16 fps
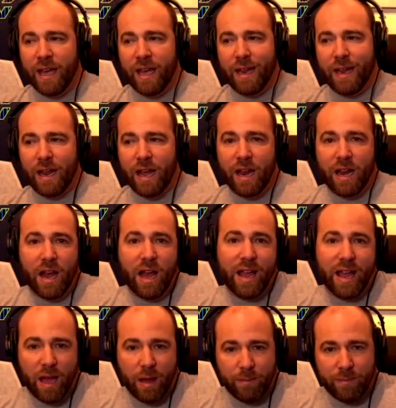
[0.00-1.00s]
And I
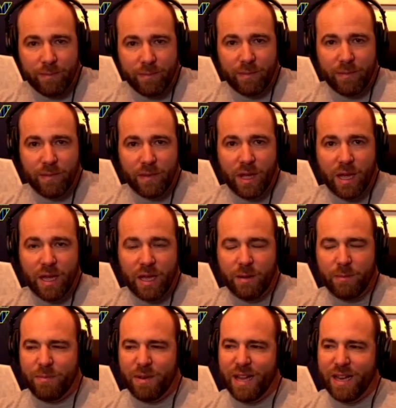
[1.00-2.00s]
am,
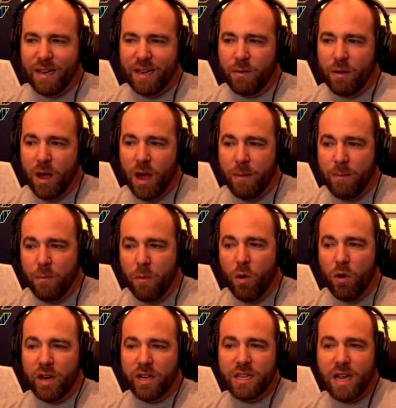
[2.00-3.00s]
But I'm
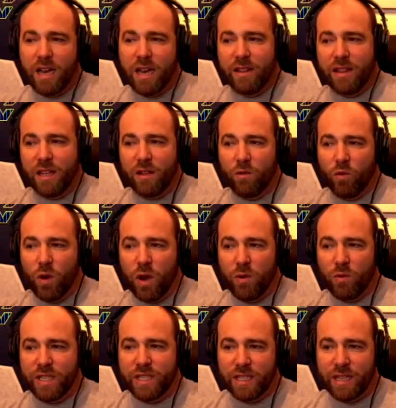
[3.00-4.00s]
more excited that when
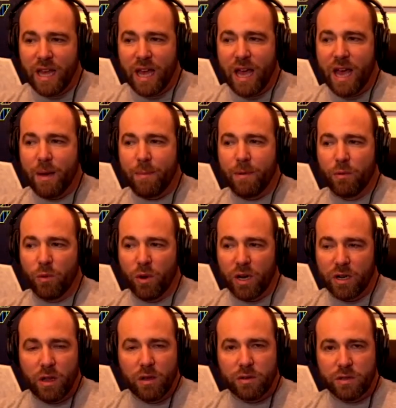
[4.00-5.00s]
we see that happen, we're
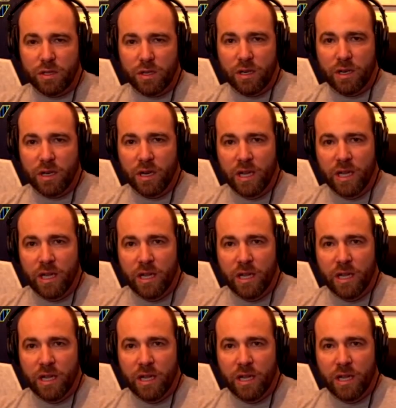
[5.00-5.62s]
closer